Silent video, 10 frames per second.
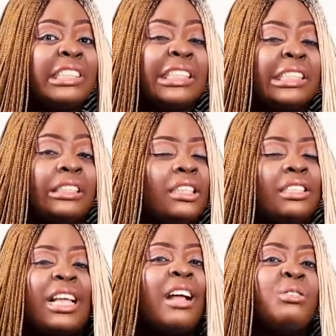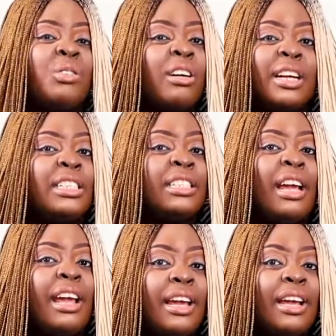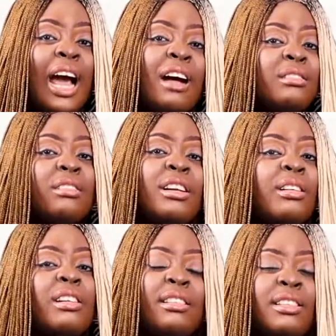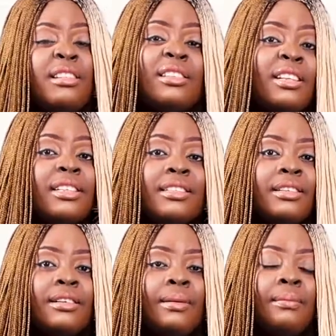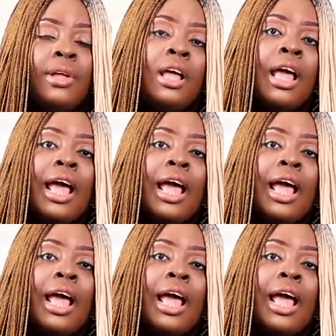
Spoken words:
It sounds so cliche, how to grow your sales on Instagram.